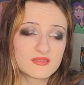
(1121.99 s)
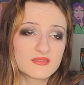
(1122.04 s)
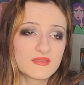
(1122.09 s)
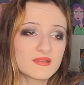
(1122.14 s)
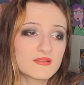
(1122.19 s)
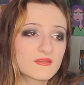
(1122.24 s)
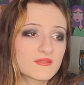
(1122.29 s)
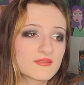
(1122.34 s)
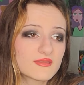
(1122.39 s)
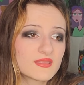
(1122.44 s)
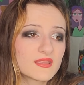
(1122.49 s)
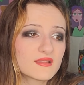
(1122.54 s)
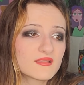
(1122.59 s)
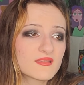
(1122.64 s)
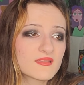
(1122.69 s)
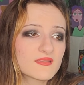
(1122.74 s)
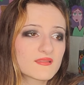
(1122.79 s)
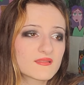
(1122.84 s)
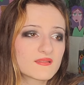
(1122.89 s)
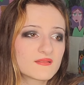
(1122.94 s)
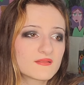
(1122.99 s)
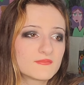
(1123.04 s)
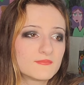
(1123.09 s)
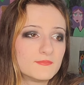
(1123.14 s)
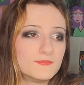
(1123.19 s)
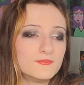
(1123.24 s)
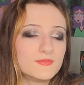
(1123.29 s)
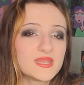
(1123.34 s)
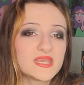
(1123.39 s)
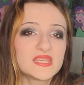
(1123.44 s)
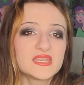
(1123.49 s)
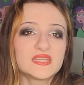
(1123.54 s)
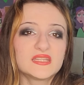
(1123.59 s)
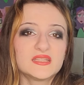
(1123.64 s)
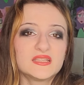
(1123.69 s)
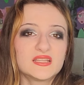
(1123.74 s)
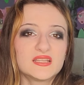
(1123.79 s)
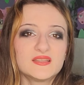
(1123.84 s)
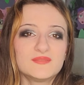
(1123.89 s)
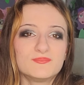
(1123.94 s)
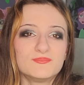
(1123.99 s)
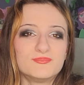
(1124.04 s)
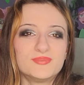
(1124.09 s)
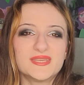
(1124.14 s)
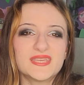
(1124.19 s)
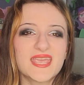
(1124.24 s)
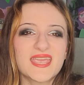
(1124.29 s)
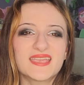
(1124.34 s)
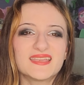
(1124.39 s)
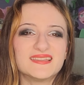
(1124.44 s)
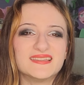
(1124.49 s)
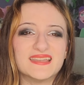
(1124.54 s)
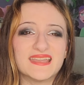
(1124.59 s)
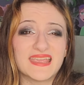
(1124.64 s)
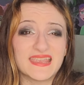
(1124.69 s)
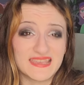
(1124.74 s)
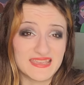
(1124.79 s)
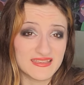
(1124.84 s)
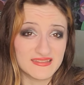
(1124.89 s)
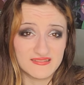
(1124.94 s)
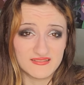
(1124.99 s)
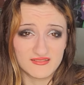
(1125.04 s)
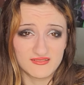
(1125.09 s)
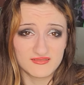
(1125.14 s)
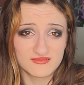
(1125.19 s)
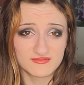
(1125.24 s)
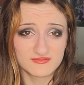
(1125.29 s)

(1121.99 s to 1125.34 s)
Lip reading: That's me being naked.